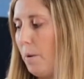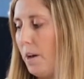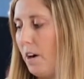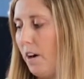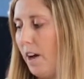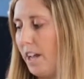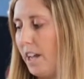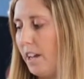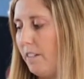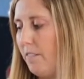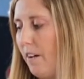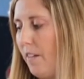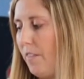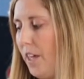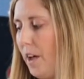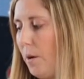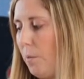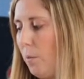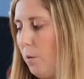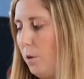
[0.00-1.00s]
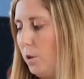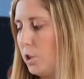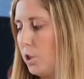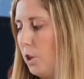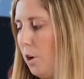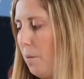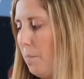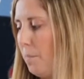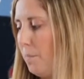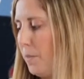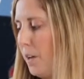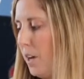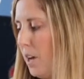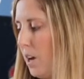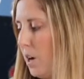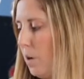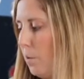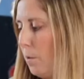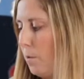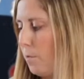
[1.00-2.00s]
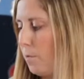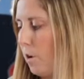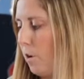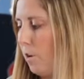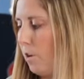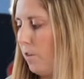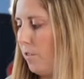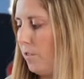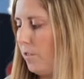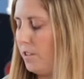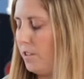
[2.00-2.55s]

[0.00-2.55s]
and I can run that workshop. We've got